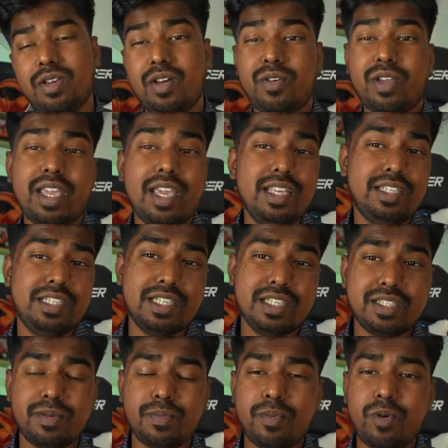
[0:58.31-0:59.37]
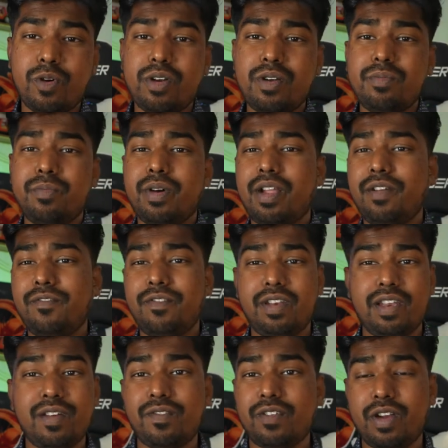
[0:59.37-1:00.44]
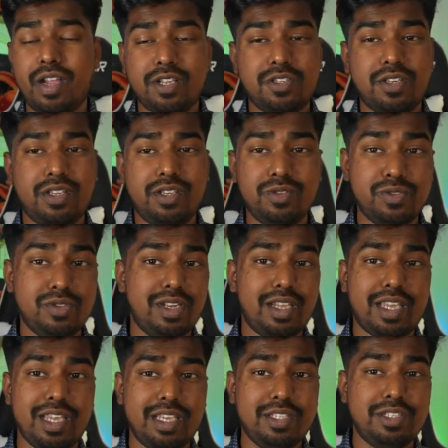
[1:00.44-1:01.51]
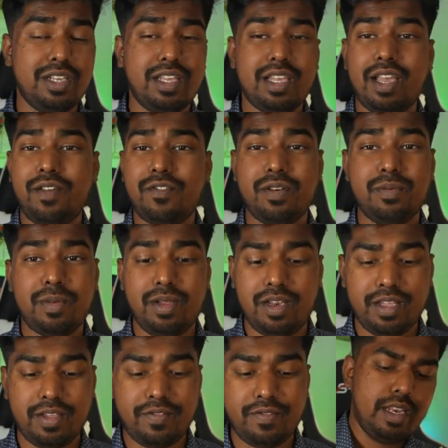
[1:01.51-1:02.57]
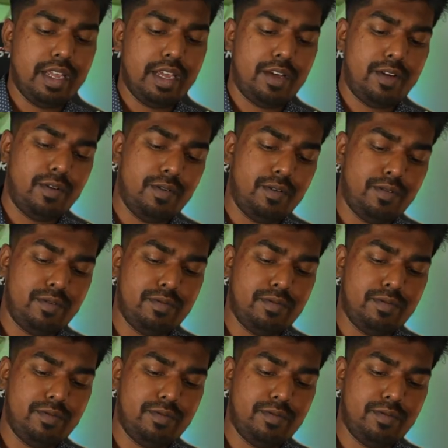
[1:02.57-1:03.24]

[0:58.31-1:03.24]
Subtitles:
Now cage is important, but I've never actually used a cage ever in my life. Now